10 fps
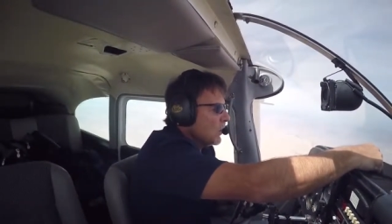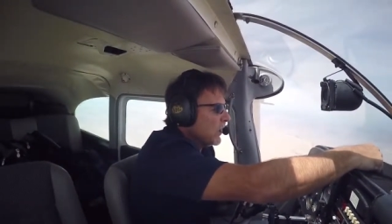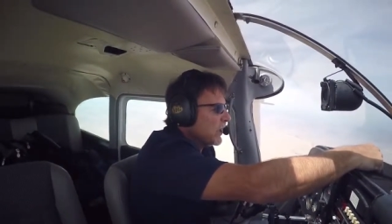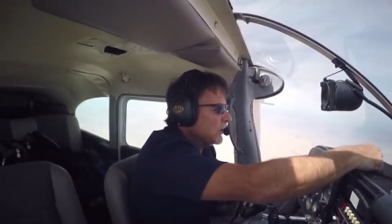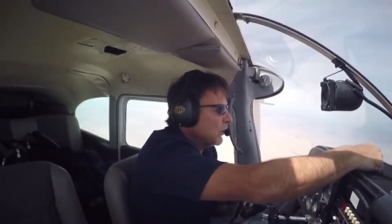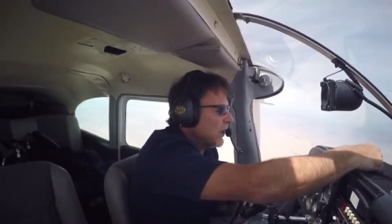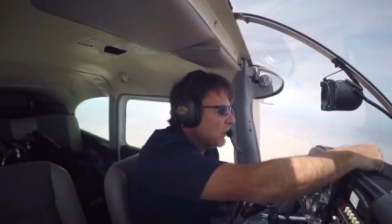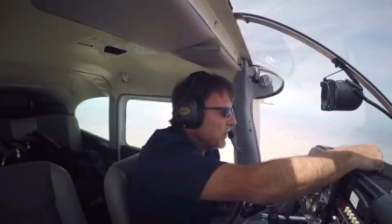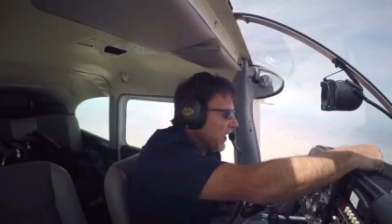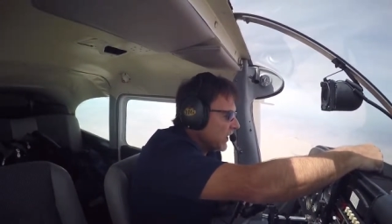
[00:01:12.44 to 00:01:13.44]
Okay, so we
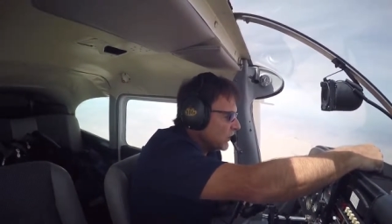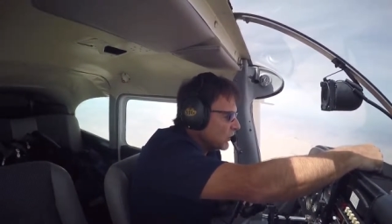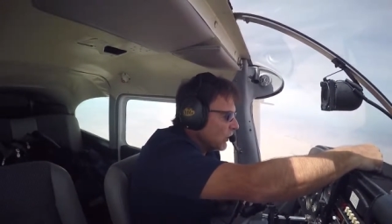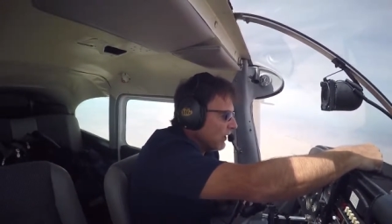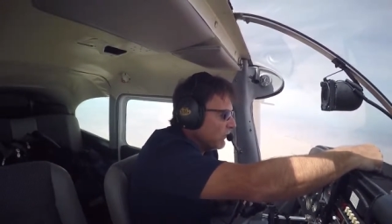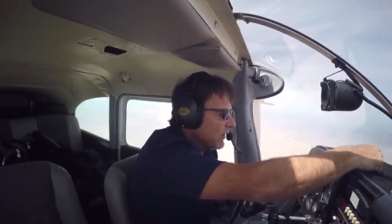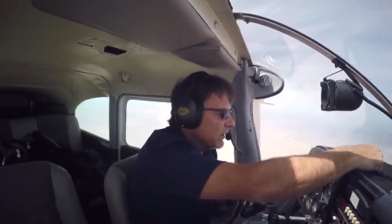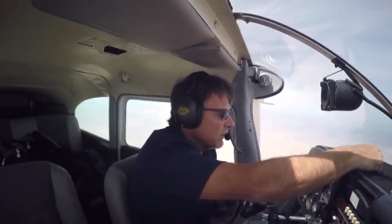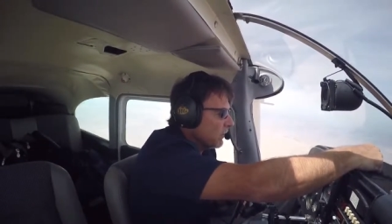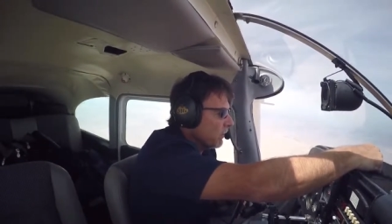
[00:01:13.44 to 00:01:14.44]
got bonanza traffic,
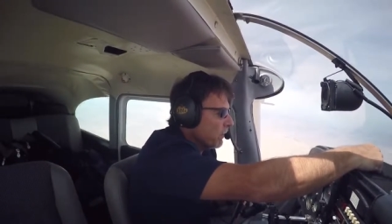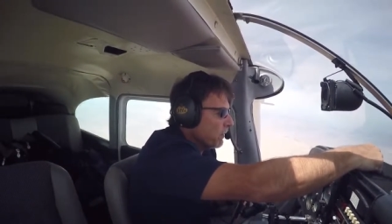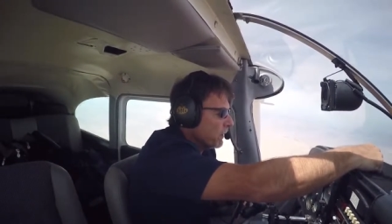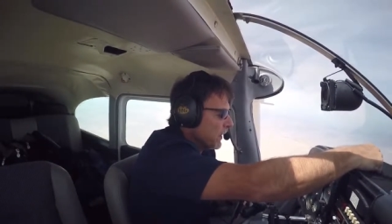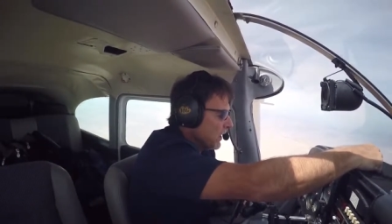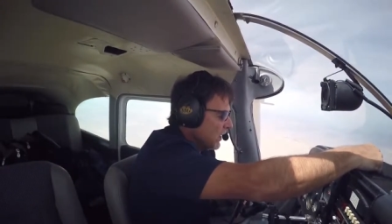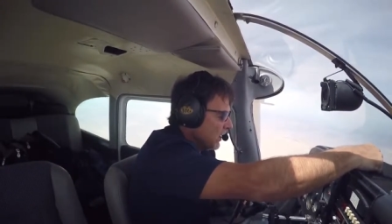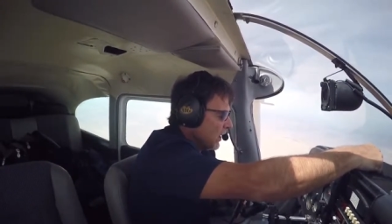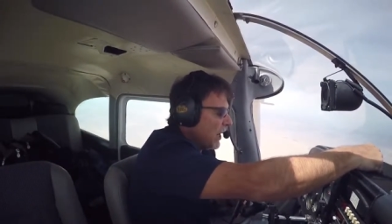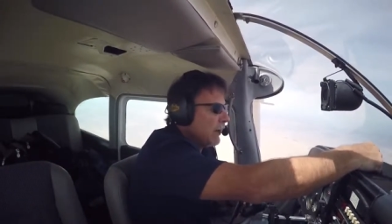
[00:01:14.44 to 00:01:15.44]

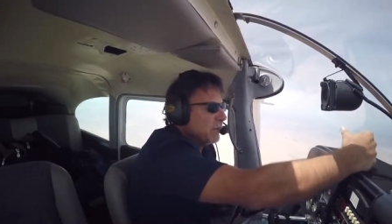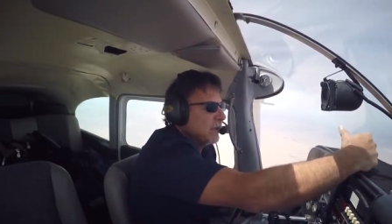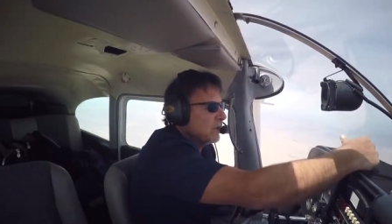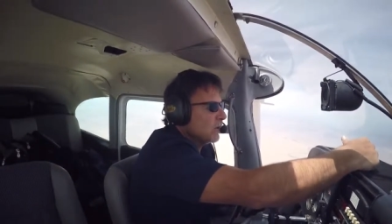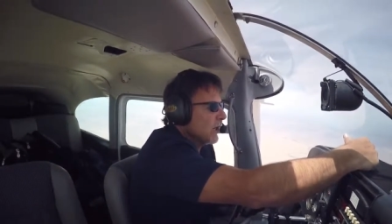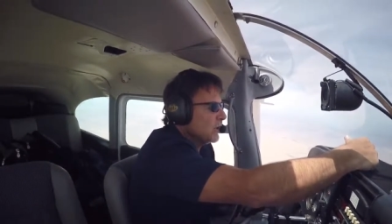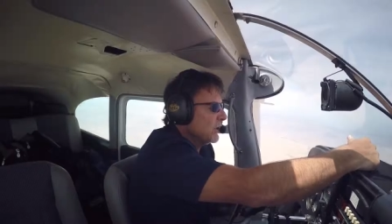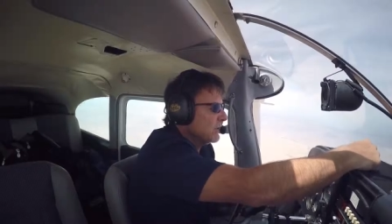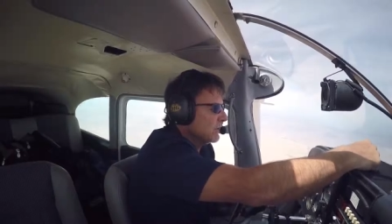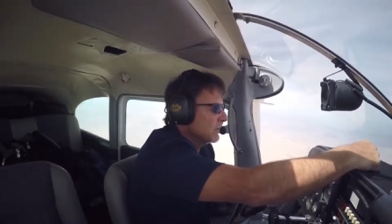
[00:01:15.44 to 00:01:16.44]
opposite
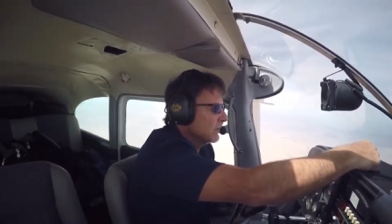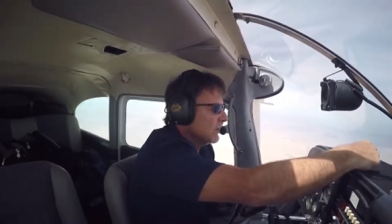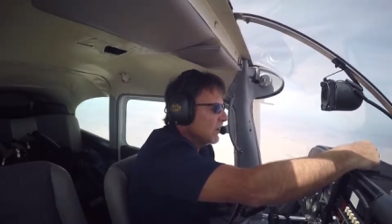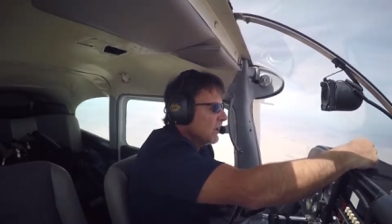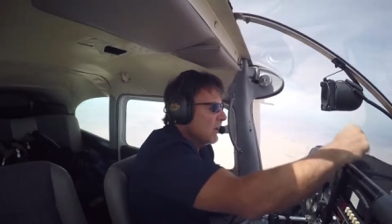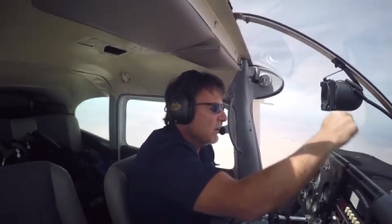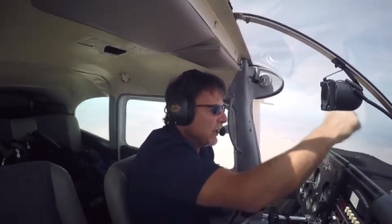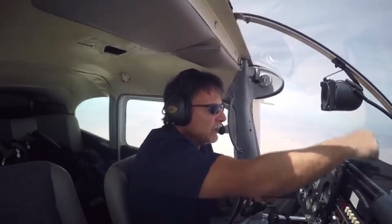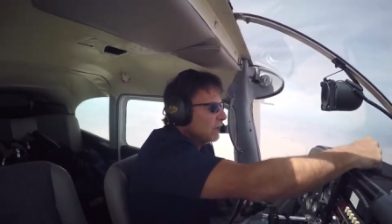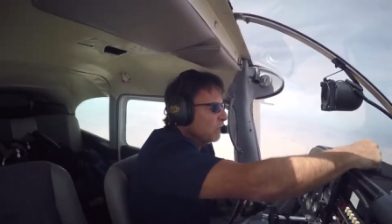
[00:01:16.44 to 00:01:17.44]
direction, 1,000
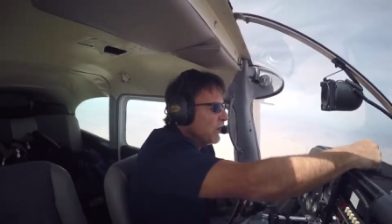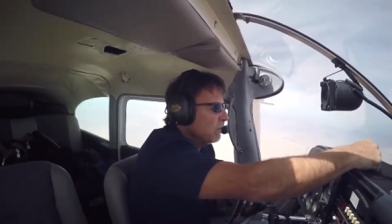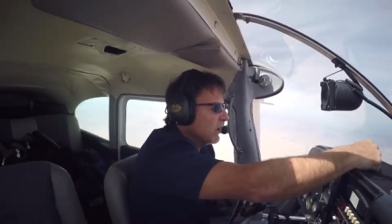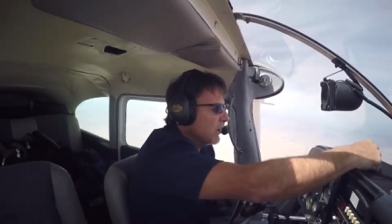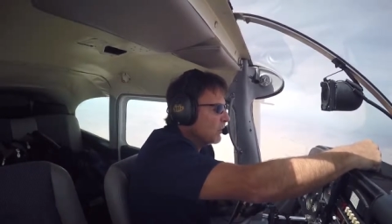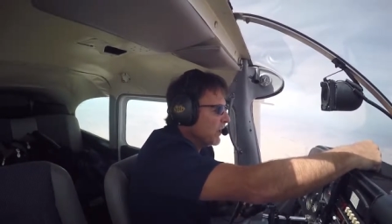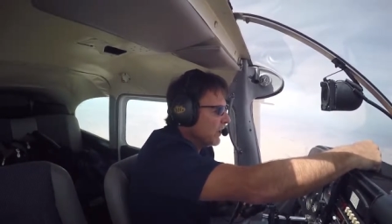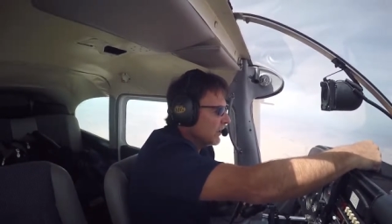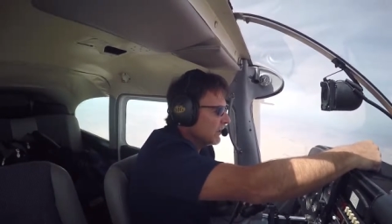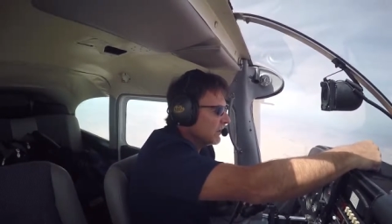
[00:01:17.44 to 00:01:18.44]
feet below me,
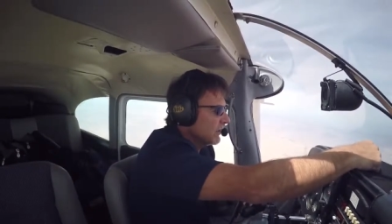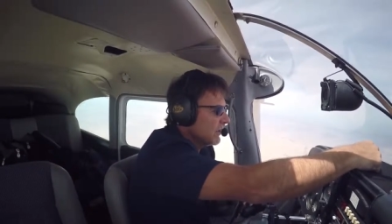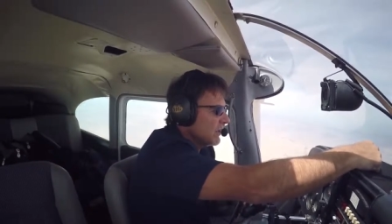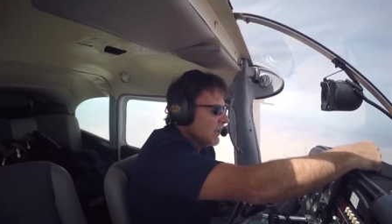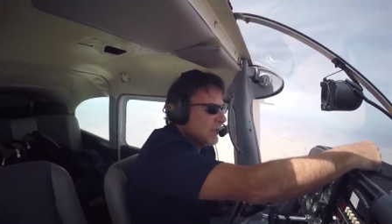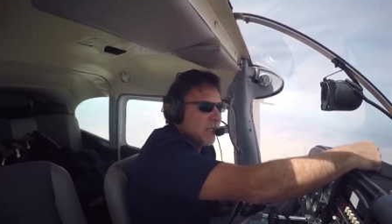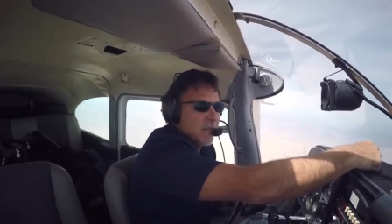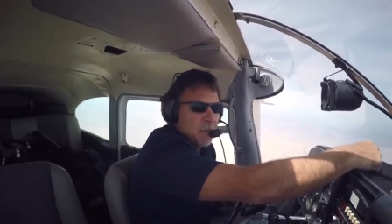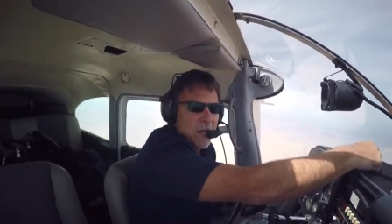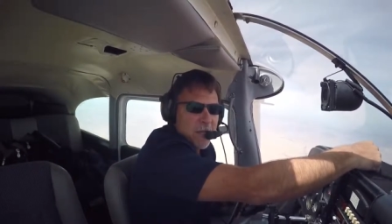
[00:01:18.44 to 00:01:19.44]

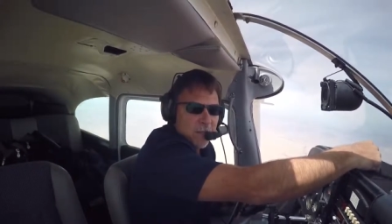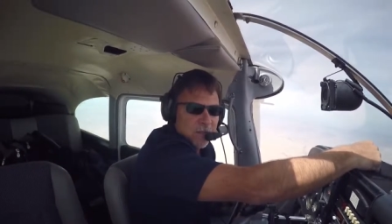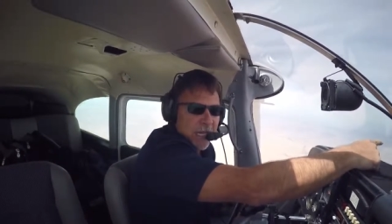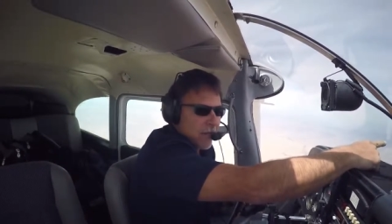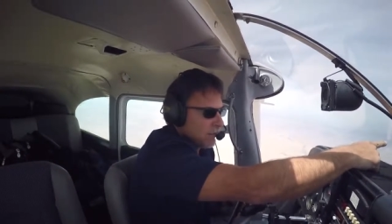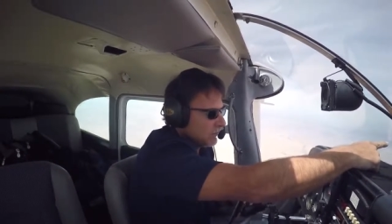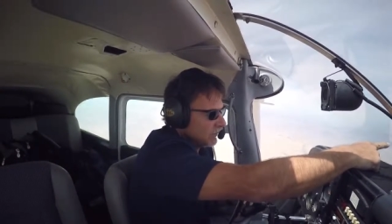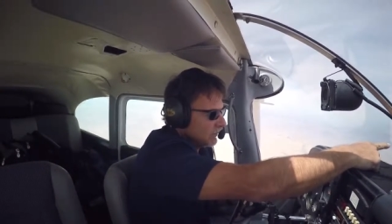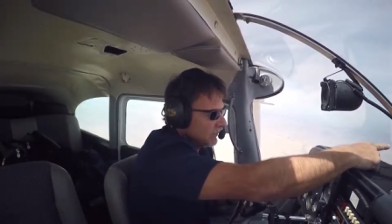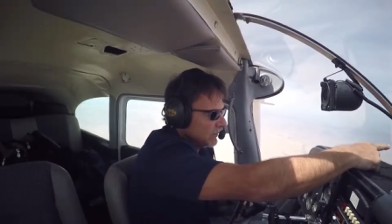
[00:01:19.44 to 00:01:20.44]
10 miles out
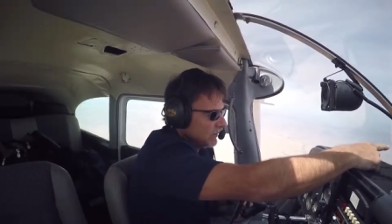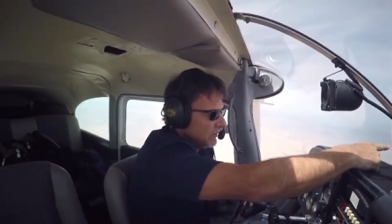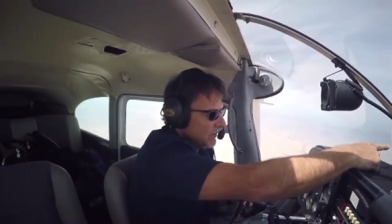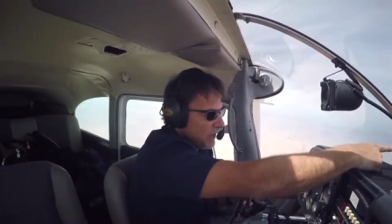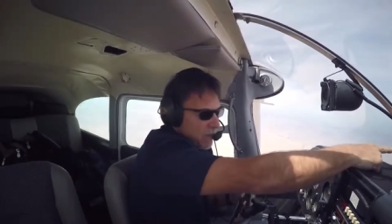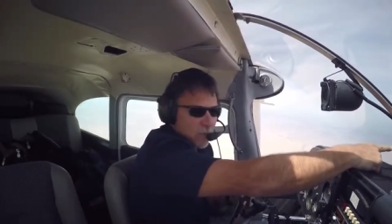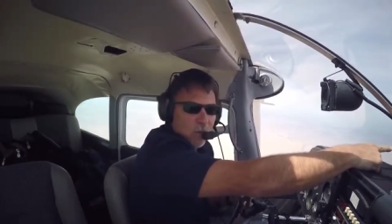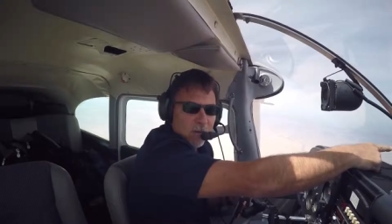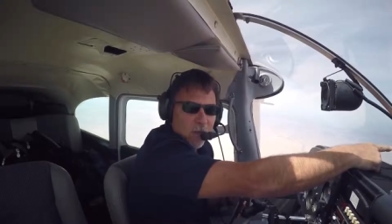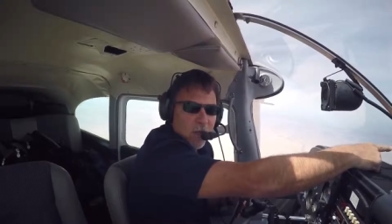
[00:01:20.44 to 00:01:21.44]
at my
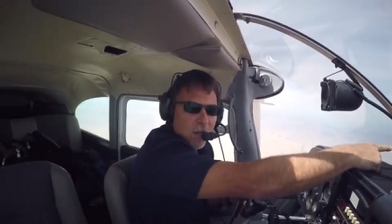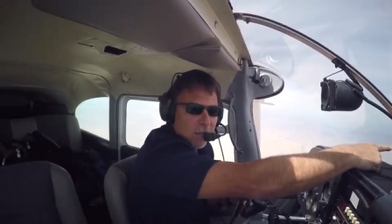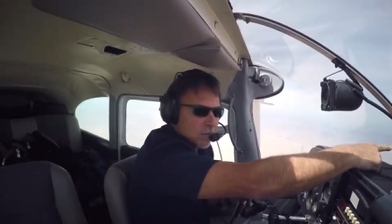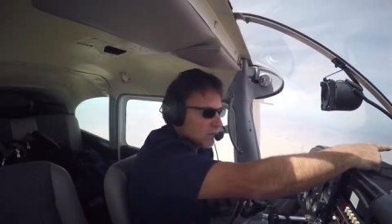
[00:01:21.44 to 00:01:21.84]
12 o'clock.